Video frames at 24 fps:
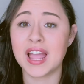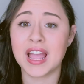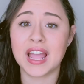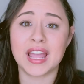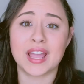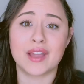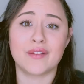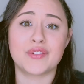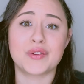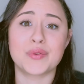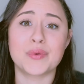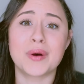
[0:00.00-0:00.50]

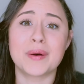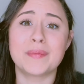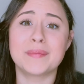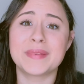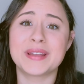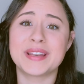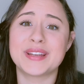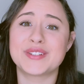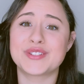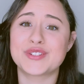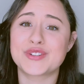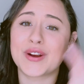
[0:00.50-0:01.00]
if you want me
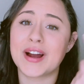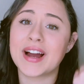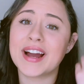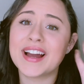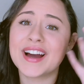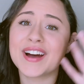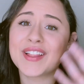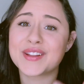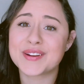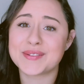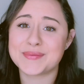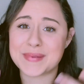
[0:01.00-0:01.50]
to try
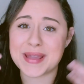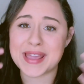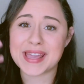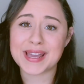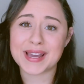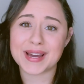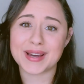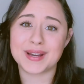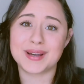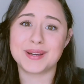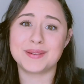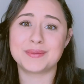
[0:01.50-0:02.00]
other
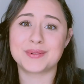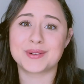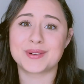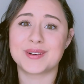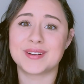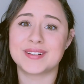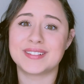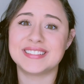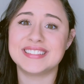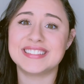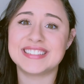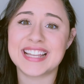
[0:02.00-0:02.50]
makeup or
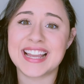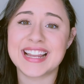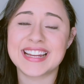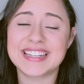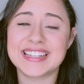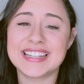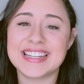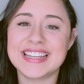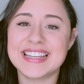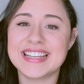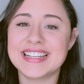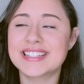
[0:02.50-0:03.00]

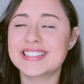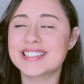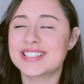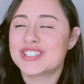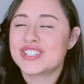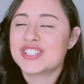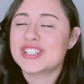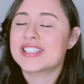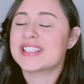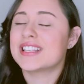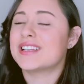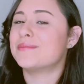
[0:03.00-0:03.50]
techniques,
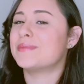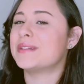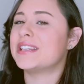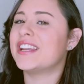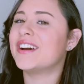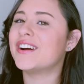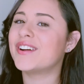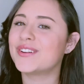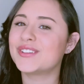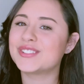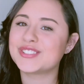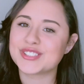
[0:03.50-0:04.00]
just let me
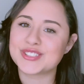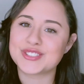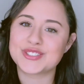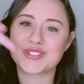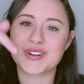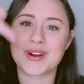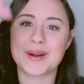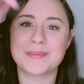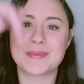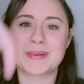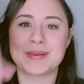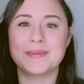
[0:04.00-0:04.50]
know. Just
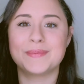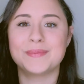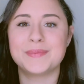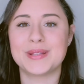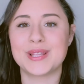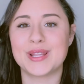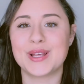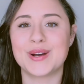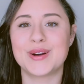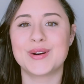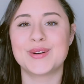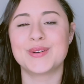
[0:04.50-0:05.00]
drop it
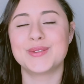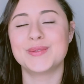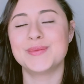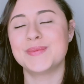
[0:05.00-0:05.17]
below.